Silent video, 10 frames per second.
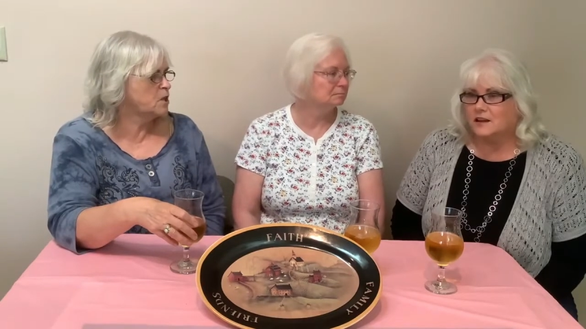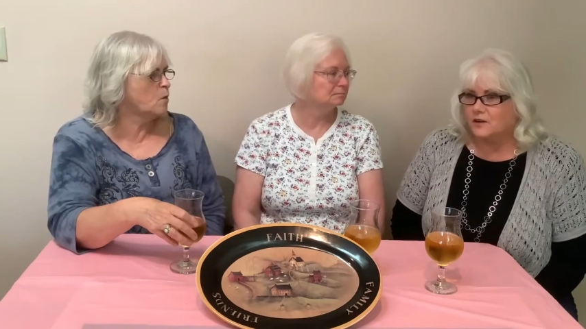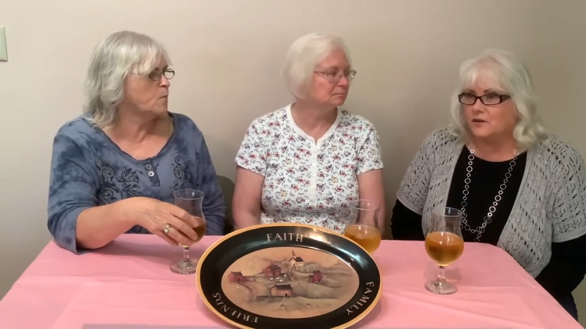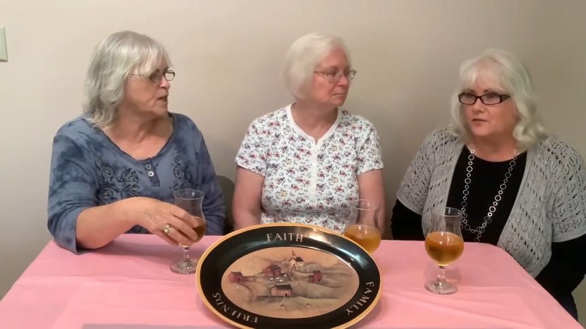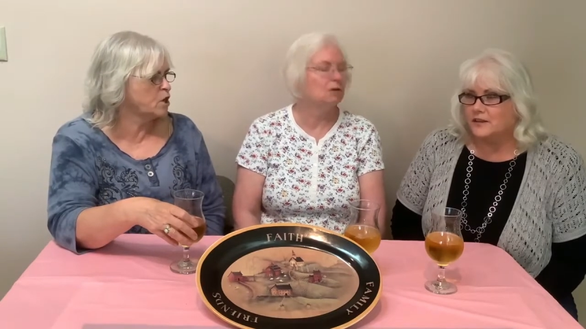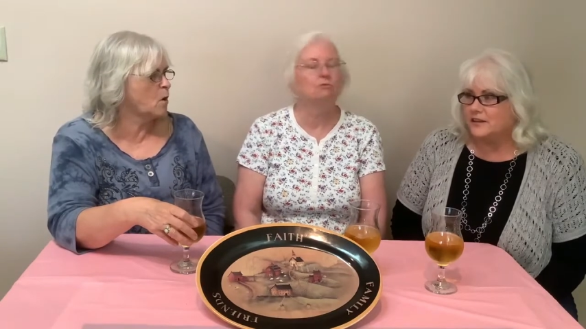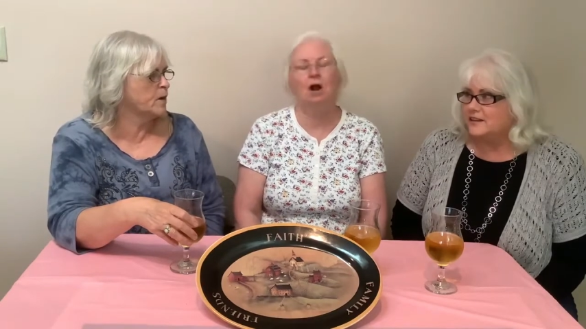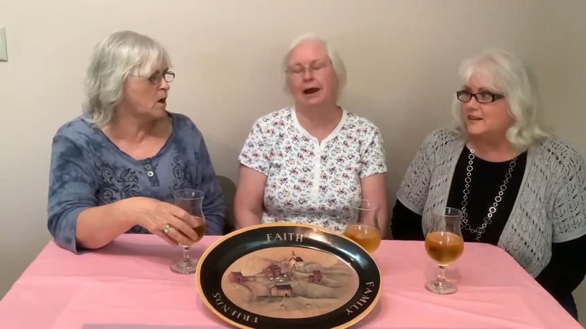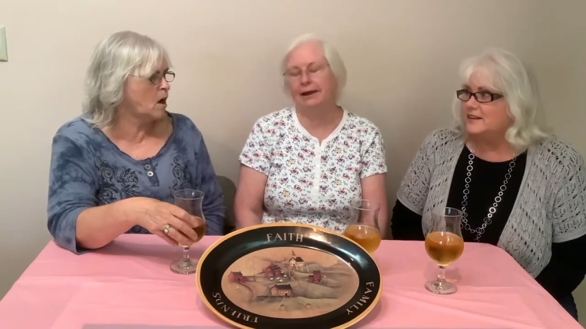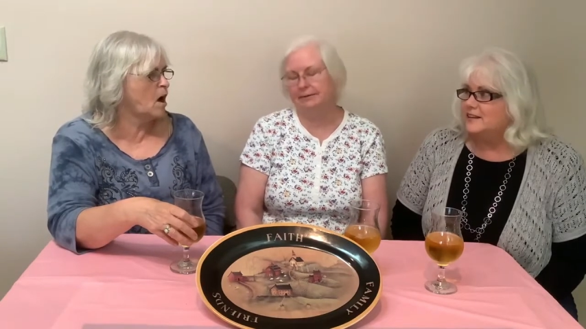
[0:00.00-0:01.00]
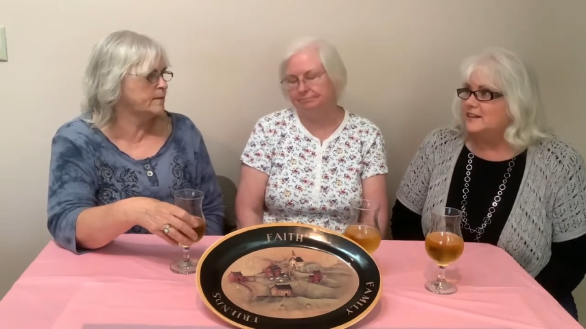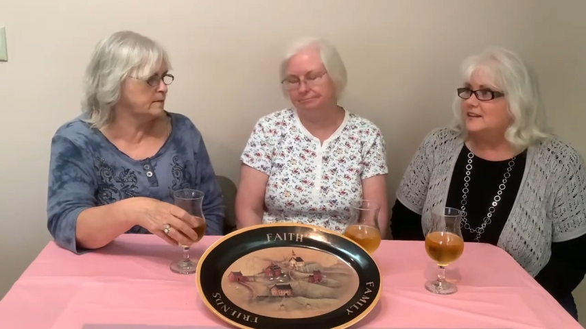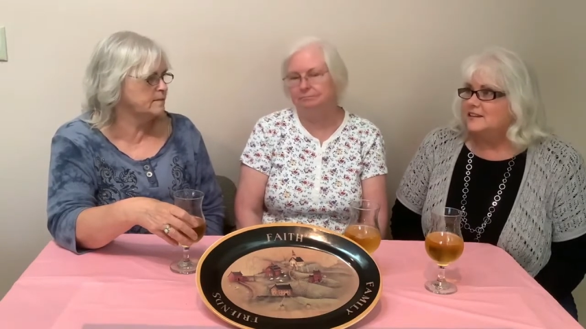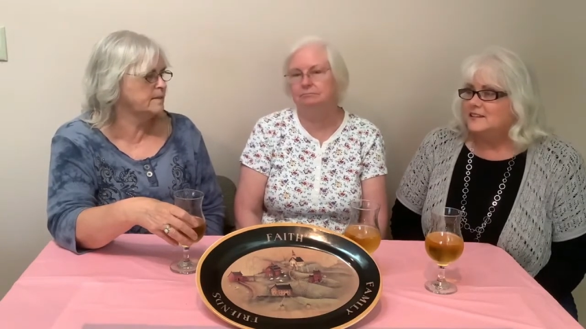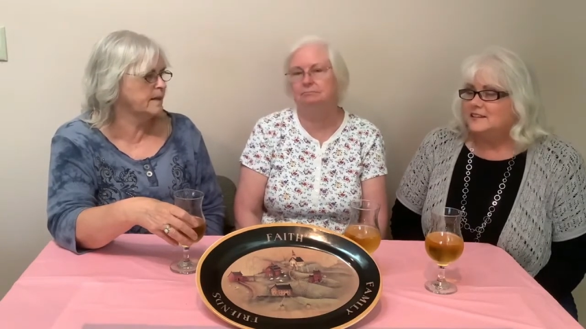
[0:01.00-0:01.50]
Speaker 1: COVID, much going on.
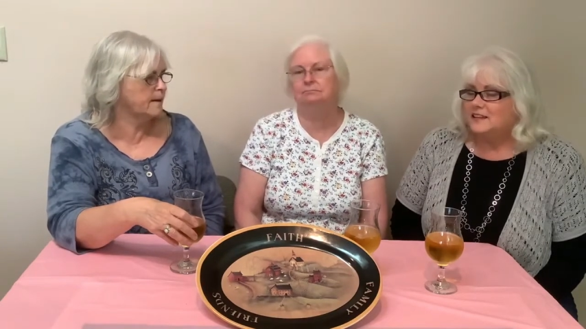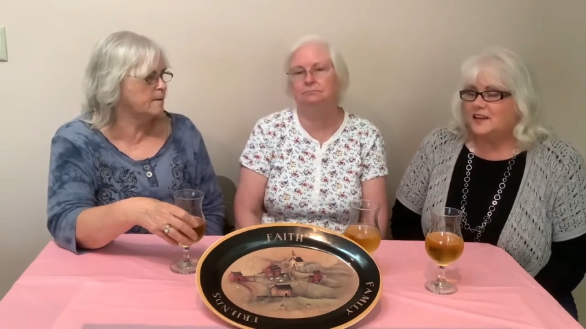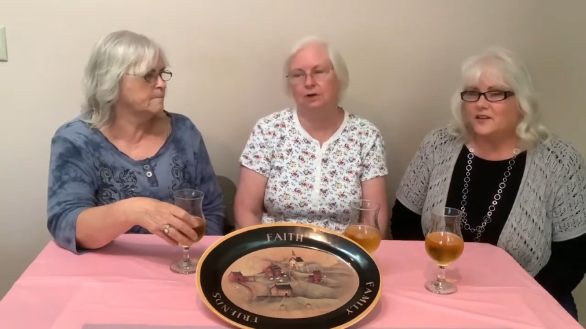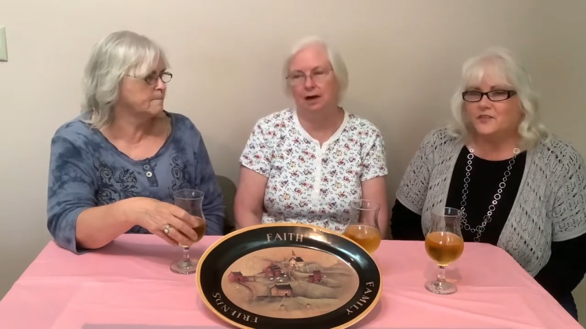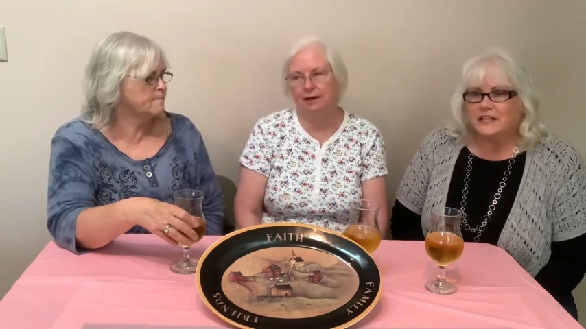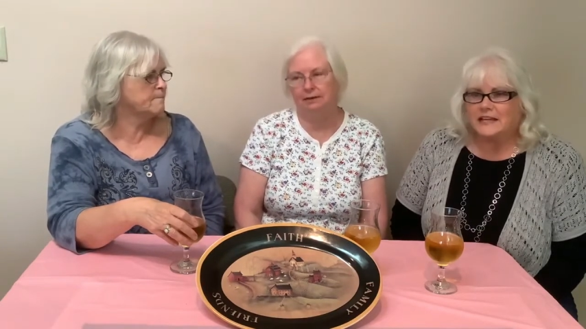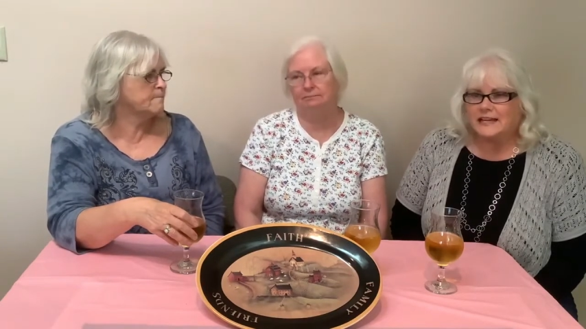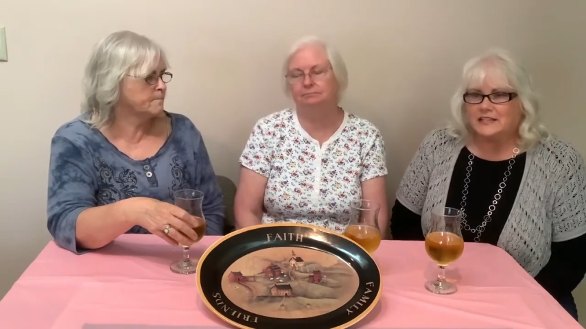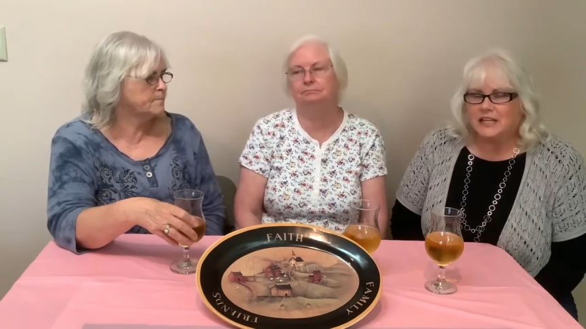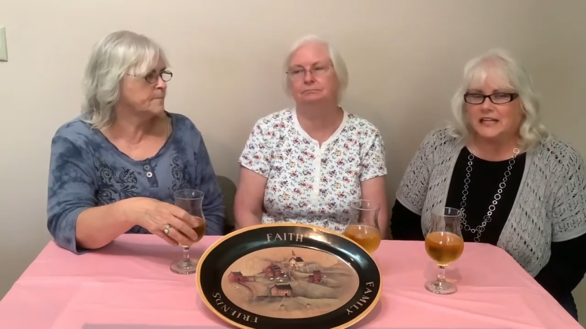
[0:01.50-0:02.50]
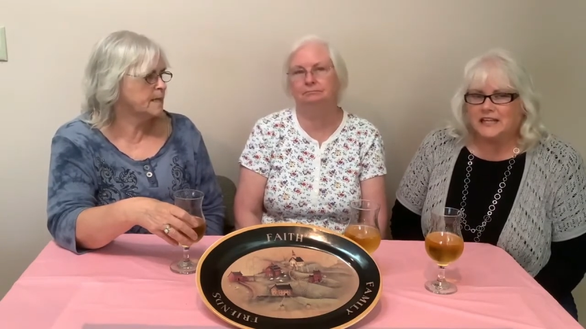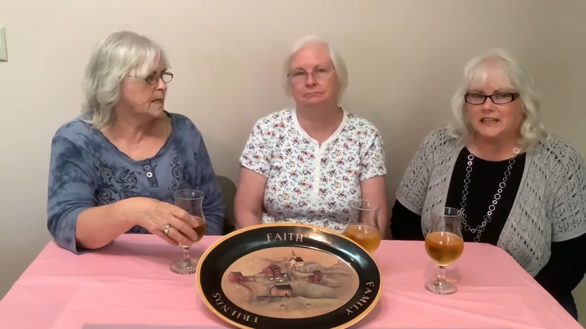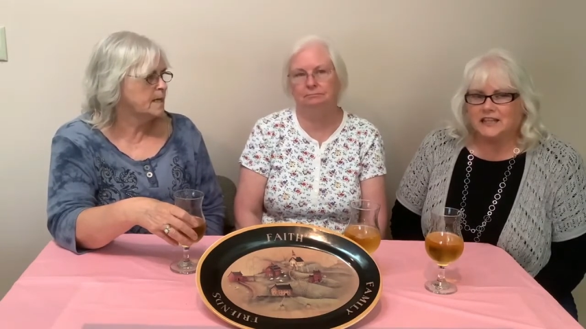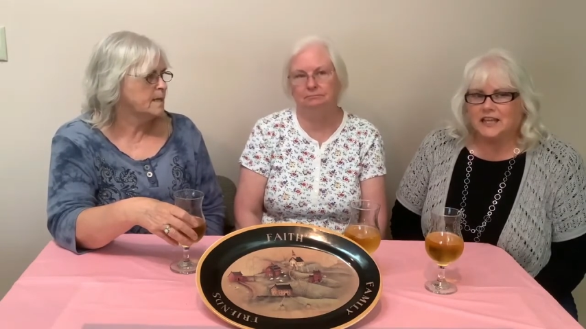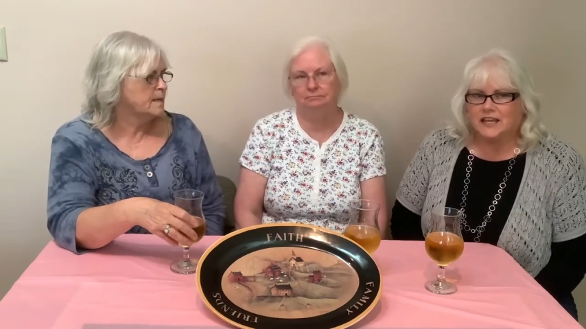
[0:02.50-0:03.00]
Yeah, the COVID nineteen
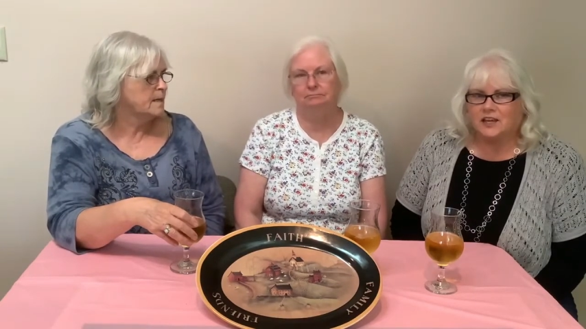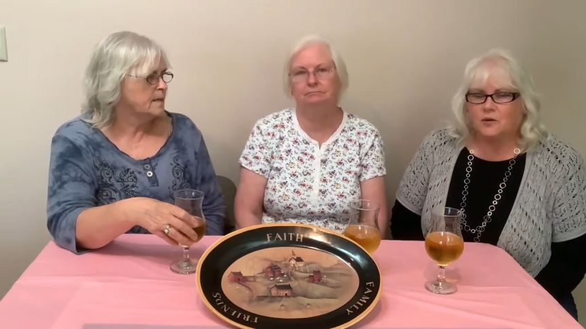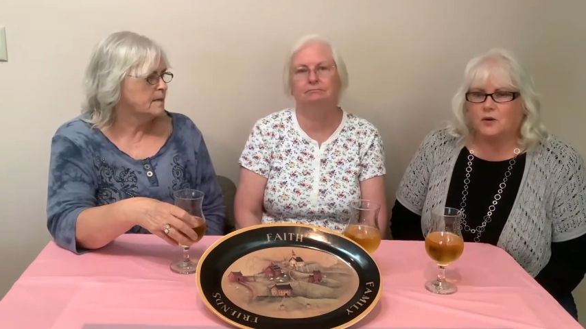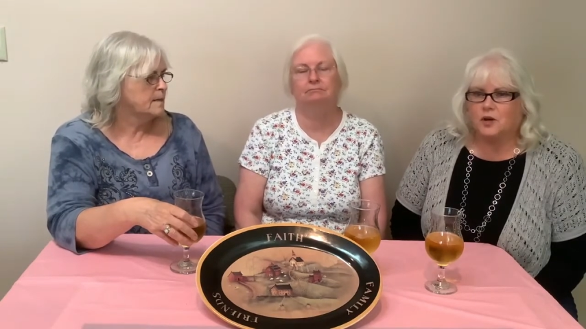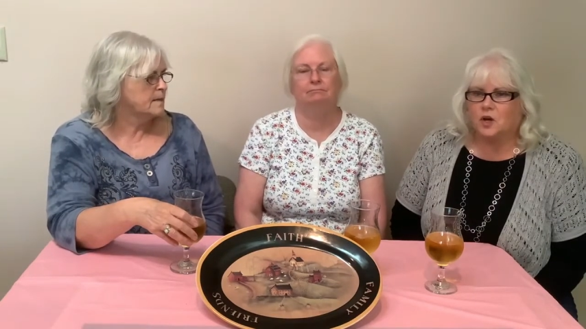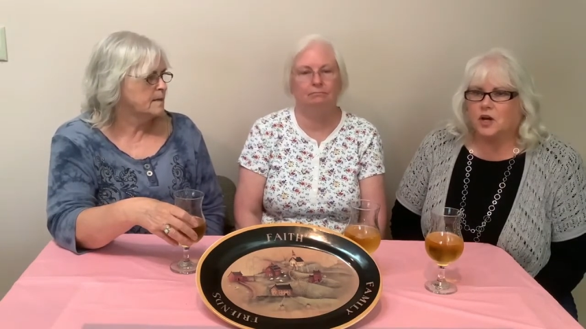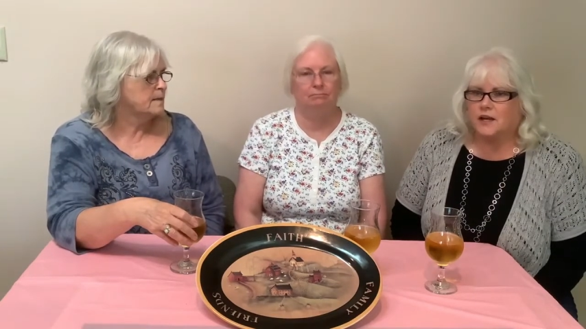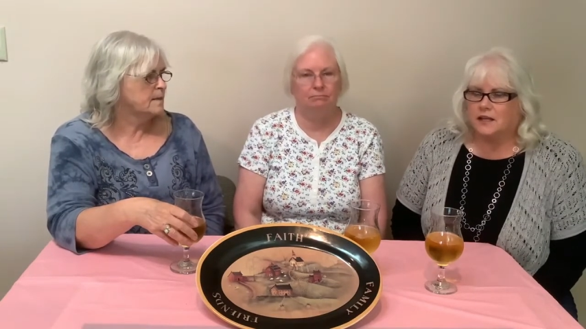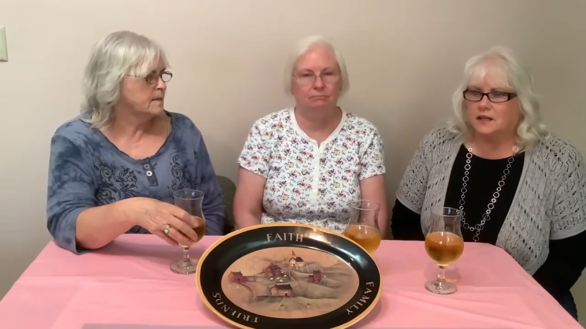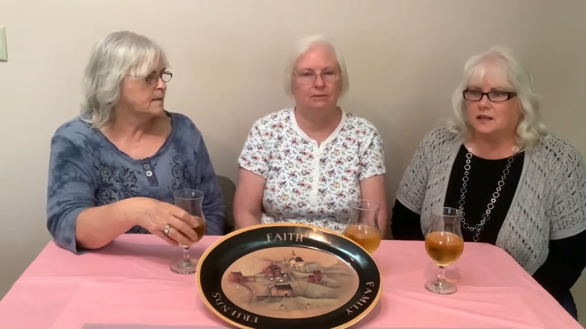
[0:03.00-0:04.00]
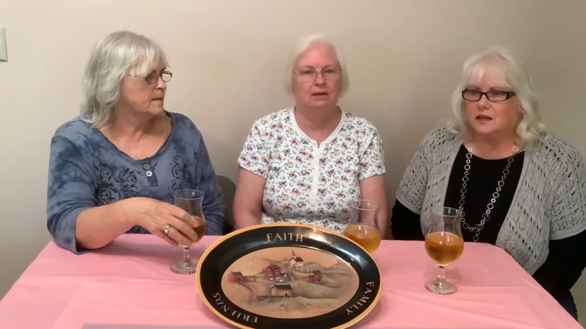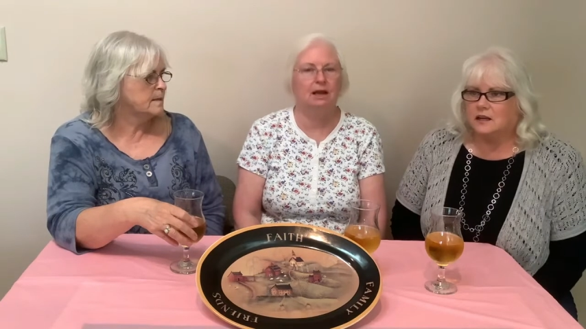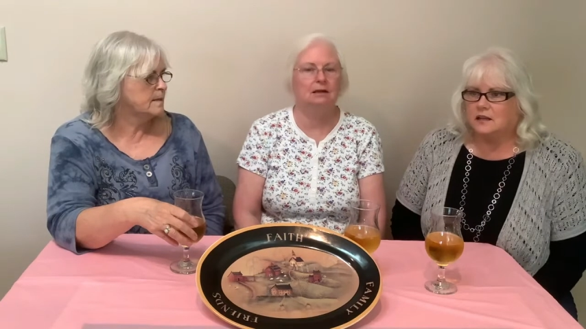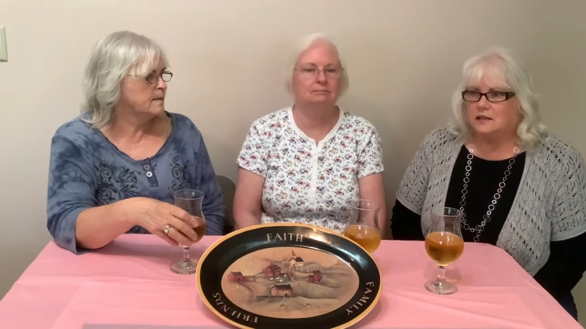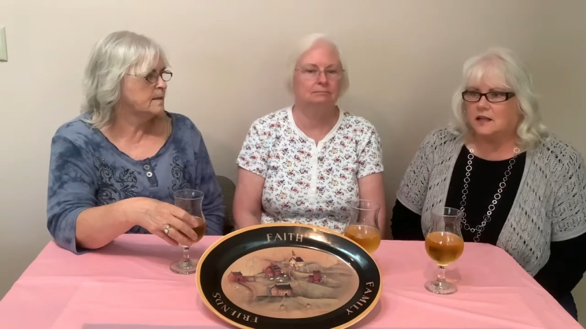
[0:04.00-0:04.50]
right. thing going on, and uh,
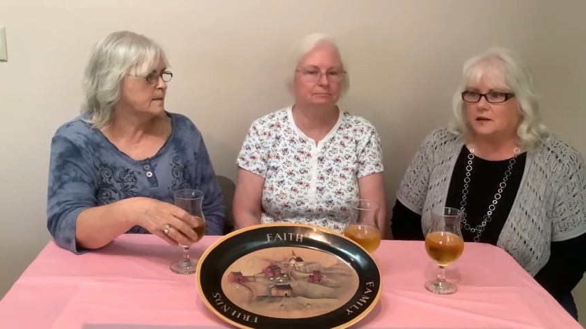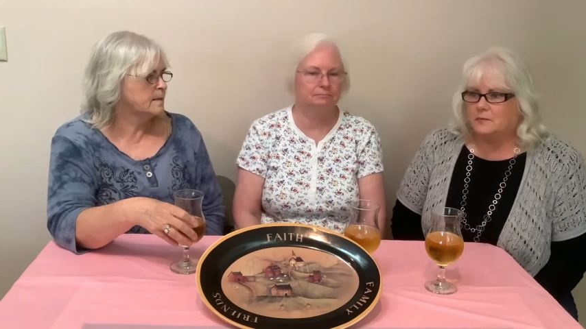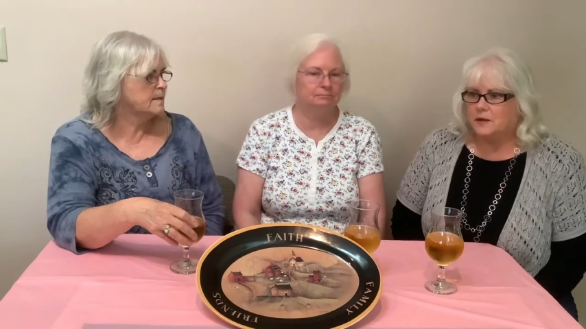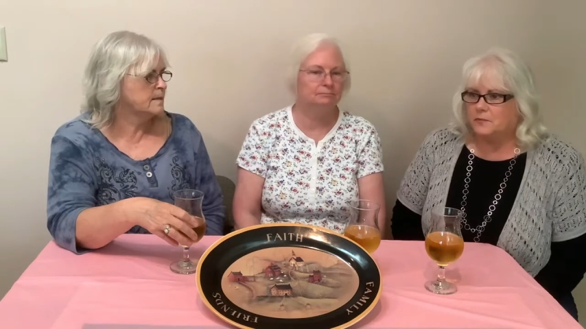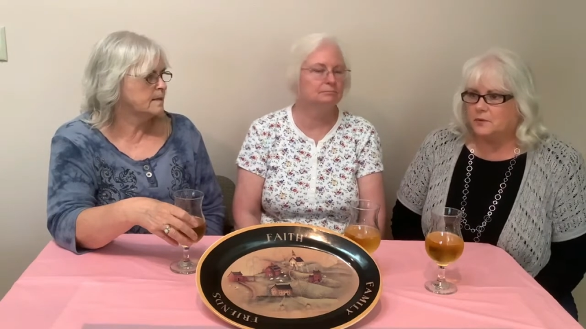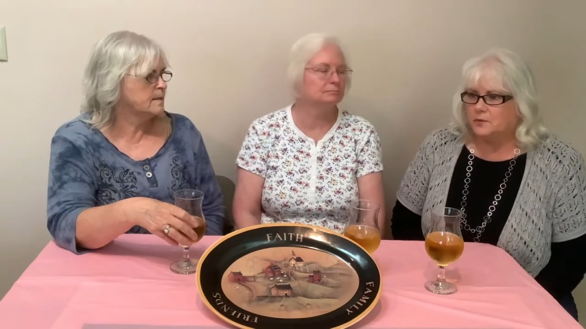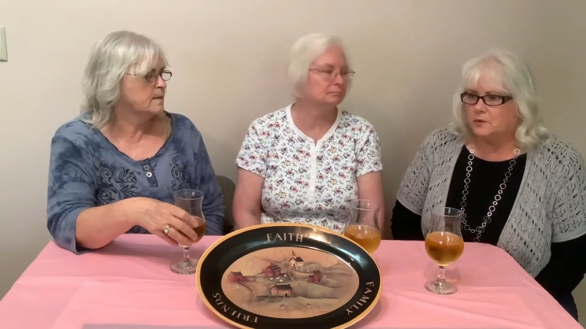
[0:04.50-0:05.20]
yeah. a lot of people will